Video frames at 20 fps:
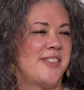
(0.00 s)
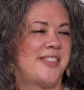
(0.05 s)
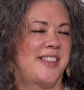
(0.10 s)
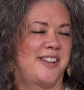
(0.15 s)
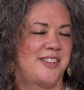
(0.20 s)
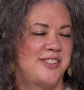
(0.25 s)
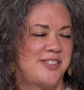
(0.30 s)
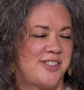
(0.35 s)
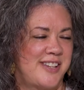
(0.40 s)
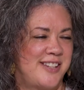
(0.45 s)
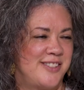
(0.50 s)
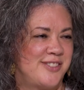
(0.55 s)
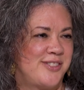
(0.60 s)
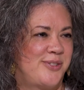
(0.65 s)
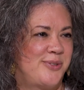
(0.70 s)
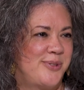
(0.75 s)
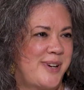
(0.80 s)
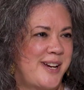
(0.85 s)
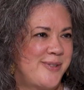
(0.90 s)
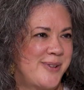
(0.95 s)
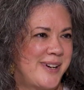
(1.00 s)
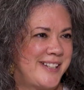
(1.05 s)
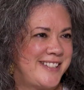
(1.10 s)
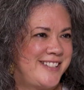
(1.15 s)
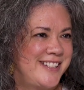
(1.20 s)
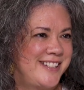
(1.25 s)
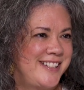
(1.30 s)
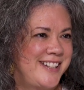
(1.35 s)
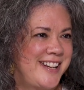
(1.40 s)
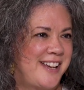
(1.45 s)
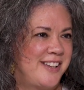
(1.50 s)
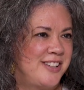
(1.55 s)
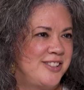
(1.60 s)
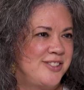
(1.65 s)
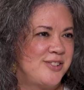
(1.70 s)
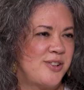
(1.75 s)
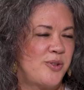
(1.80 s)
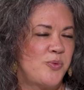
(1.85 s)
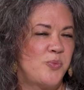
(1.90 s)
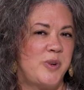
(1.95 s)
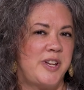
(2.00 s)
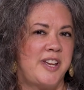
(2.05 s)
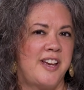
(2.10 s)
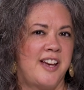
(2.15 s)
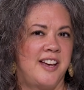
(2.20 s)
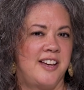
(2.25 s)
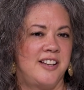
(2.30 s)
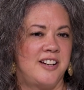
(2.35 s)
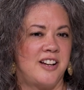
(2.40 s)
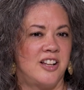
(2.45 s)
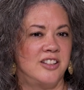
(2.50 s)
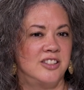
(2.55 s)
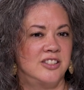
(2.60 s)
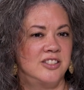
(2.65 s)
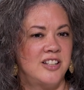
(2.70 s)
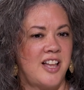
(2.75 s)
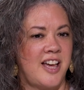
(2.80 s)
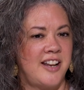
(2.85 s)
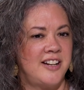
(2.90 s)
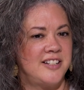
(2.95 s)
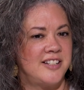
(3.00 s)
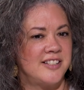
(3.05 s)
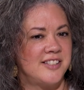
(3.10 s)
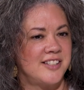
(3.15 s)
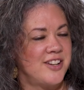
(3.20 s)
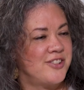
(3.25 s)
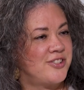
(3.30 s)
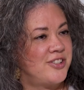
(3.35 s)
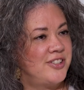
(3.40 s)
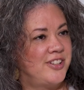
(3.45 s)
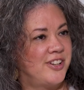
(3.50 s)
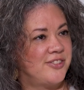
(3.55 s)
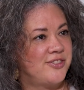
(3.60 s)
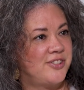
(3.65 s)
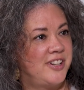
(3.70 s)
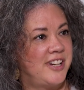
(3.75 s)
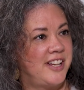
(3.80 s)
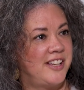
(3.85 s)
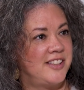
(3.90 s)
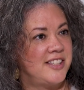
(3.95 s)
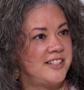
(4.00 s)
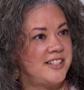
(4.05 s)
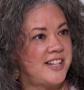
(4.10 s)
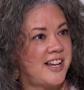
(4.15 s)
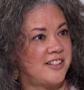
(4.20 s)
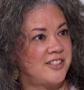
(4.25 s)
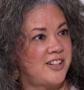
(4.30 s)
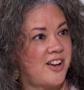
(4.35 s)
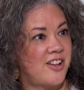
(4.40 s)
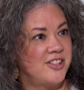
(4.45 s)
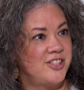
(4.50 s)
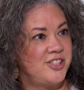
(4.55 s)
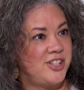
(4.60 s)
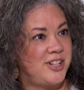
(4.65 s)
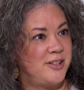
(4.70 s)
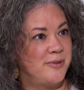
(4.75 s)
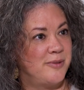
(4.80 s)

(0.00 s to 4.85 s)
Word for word: That is a great question, and we had a lot of discussion yesterday at the technology